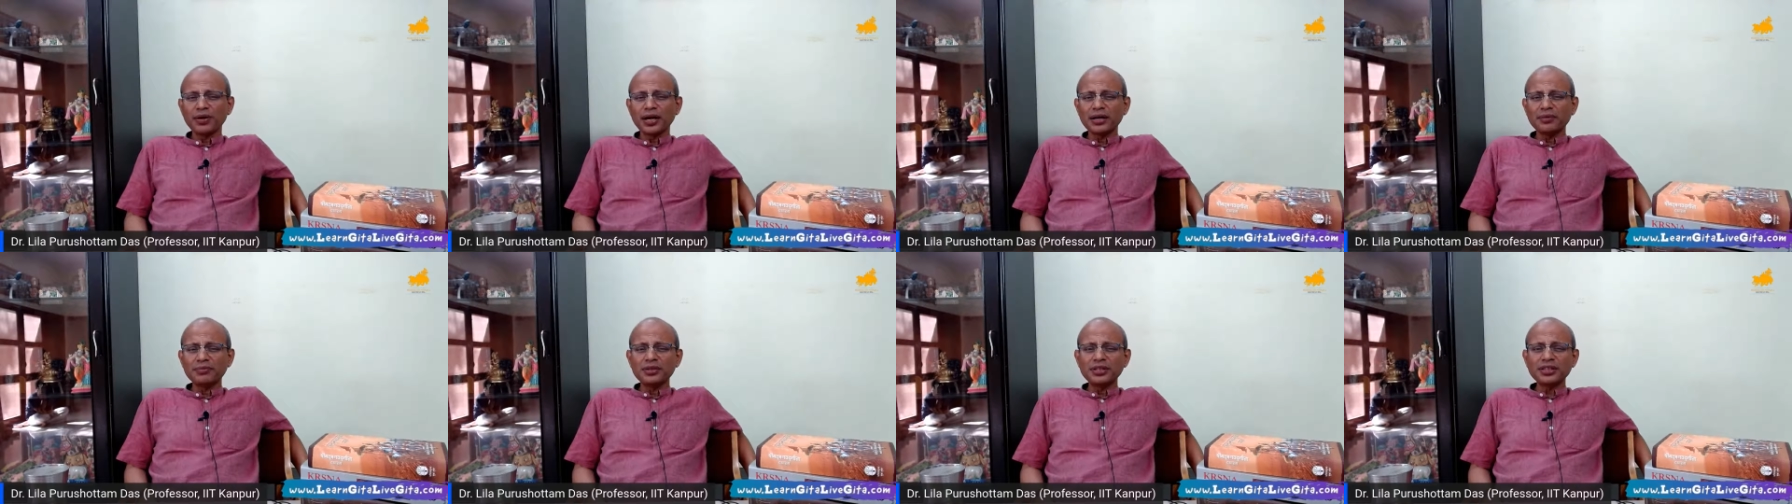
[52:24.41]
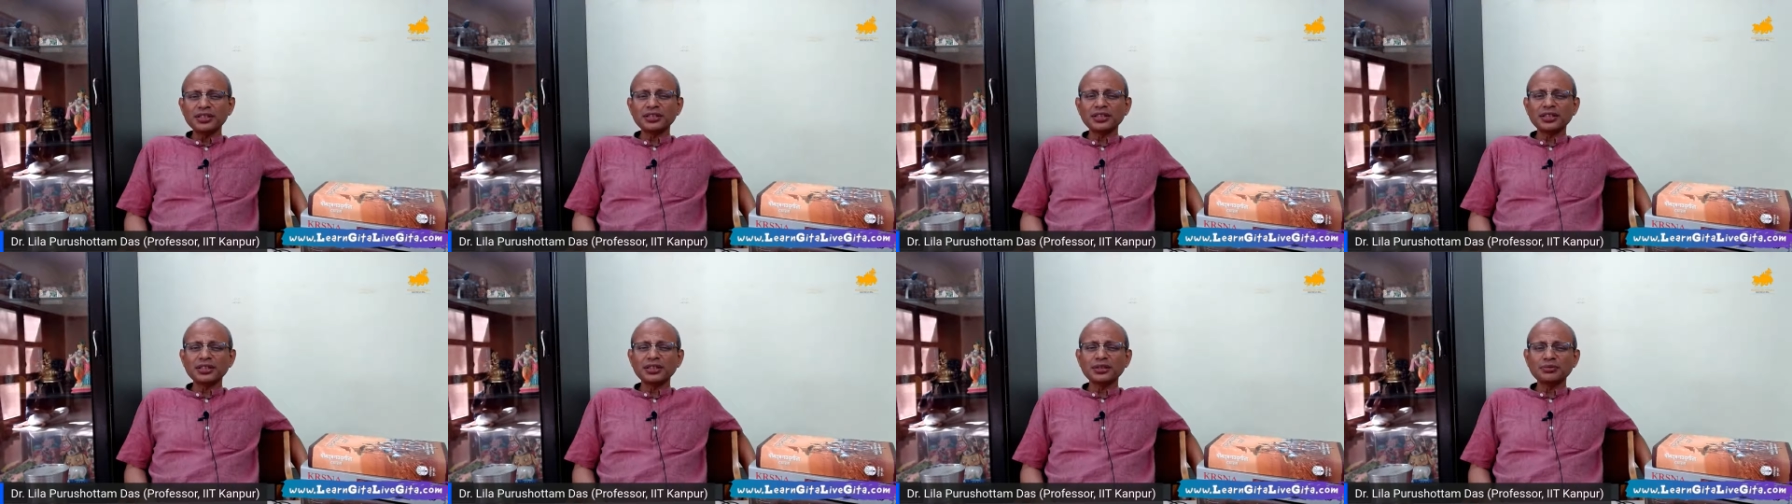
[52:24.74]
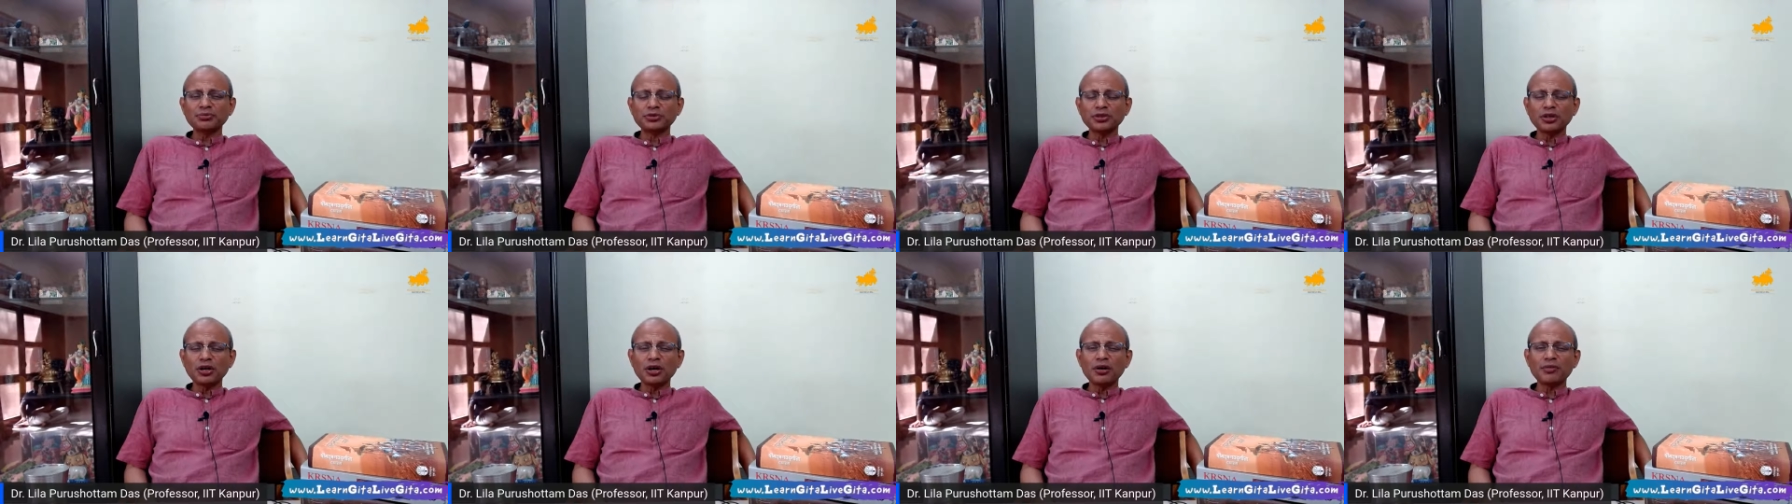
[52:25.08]
administrative
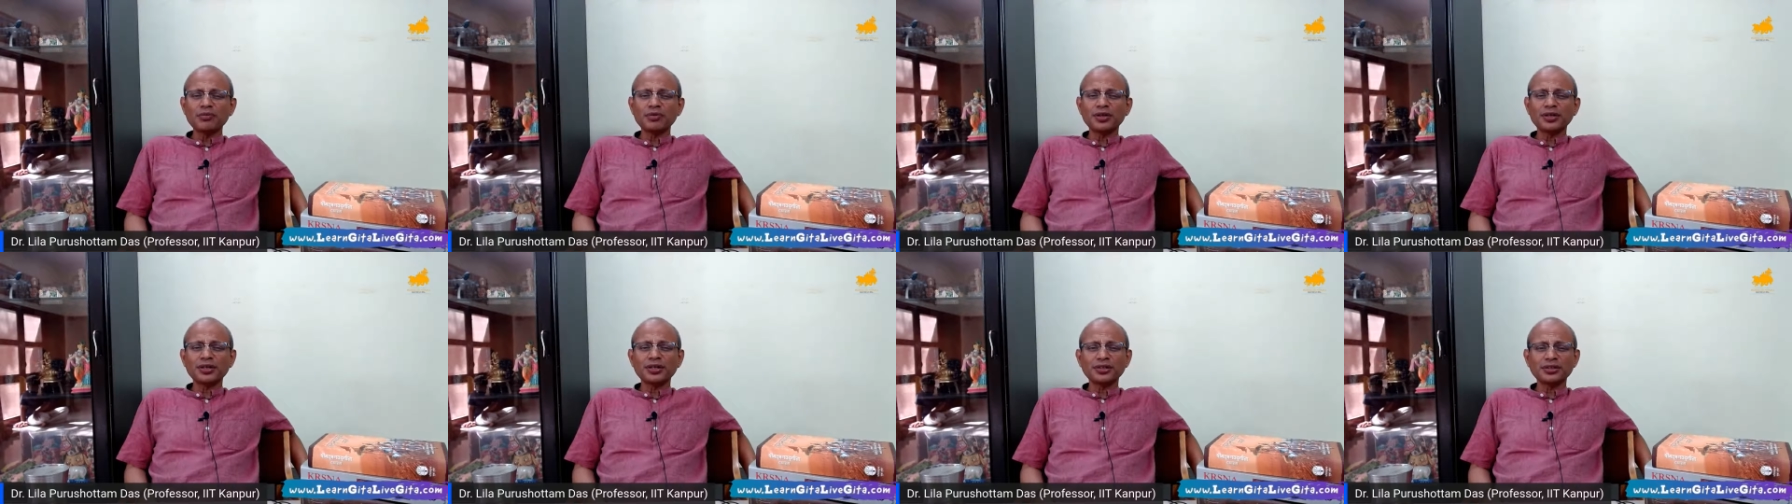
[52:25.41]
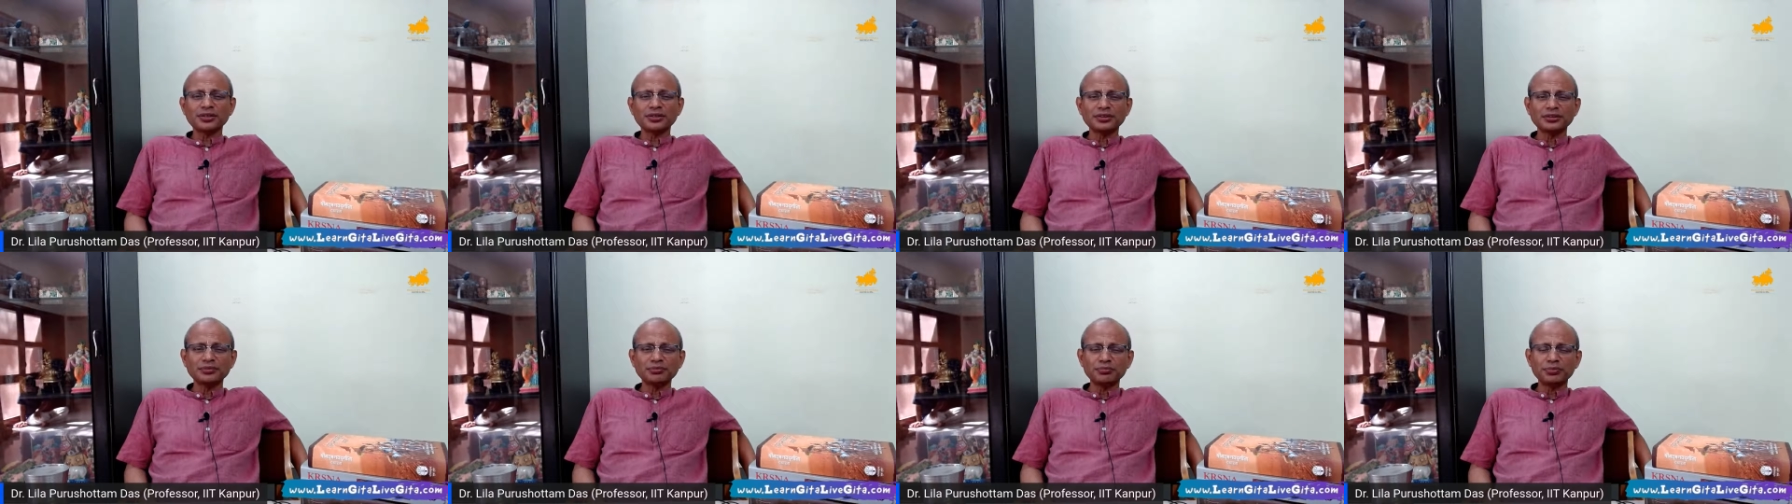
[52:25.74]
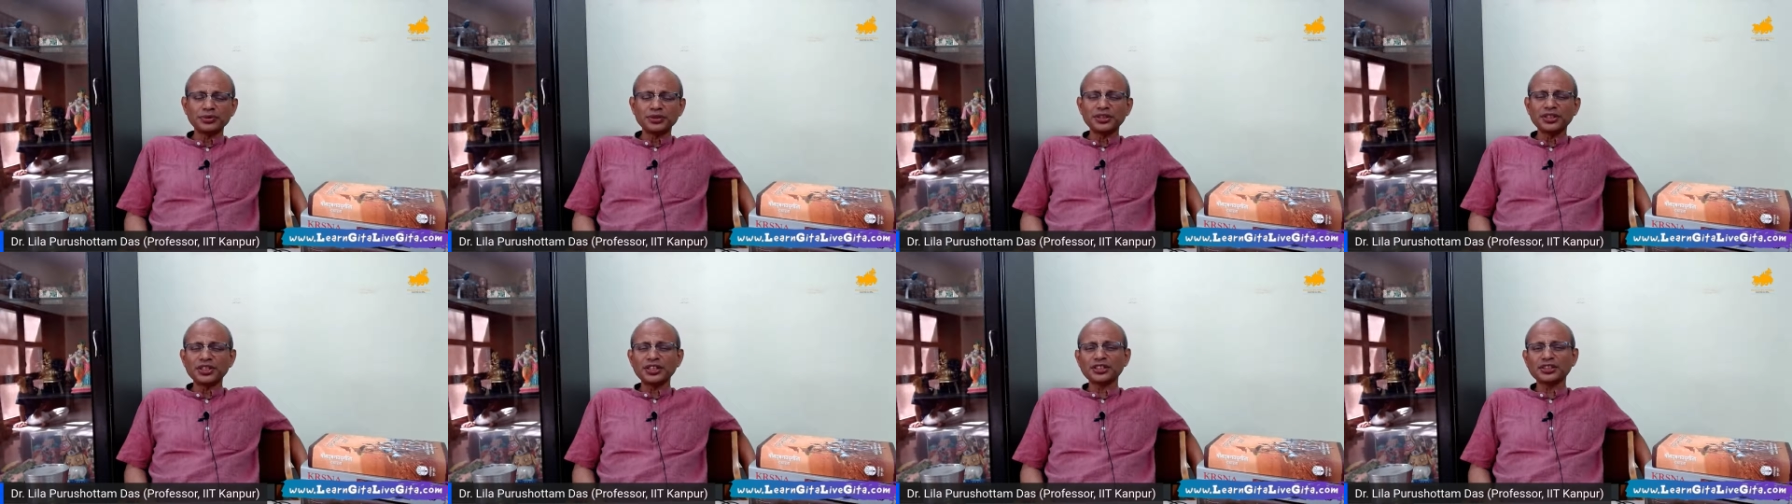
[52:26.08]
job or
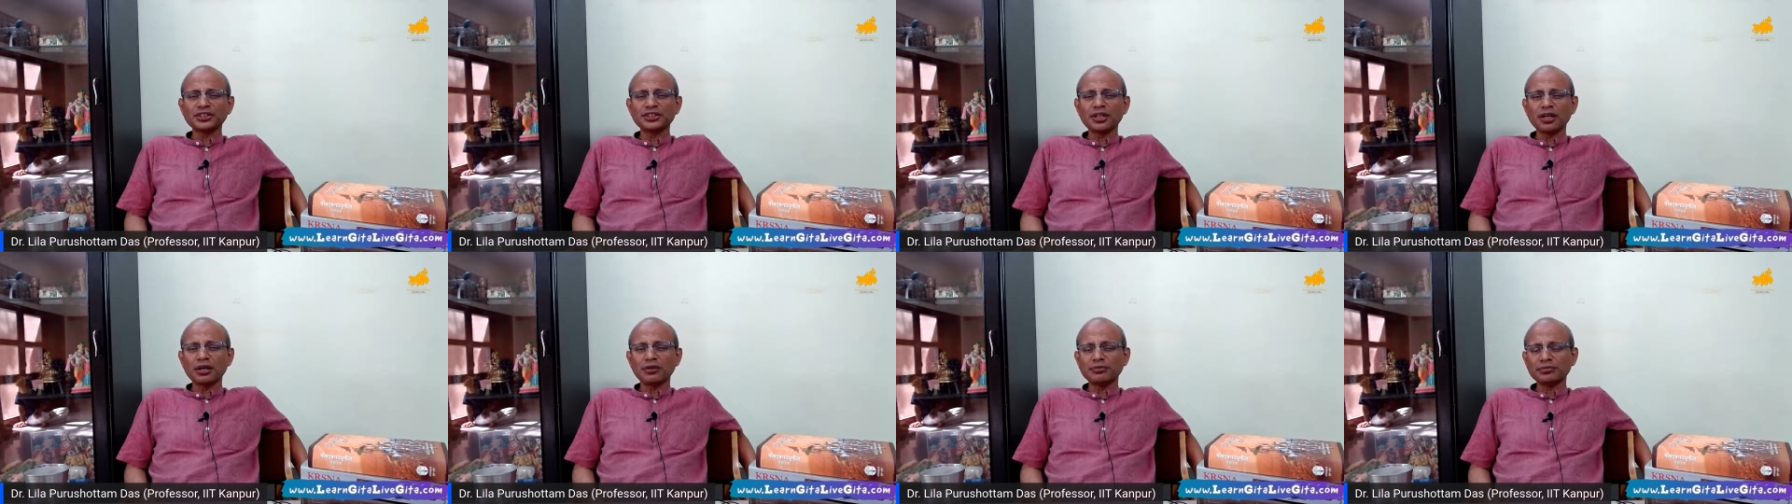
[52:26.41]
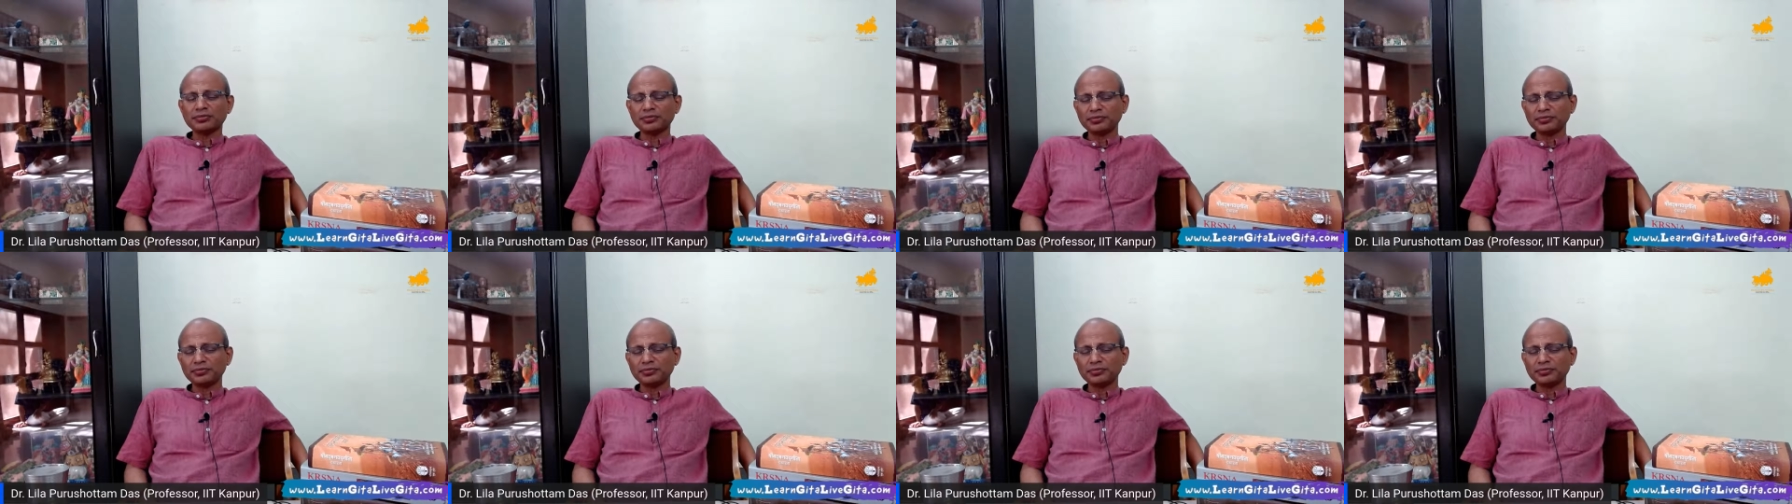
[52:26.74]
business job.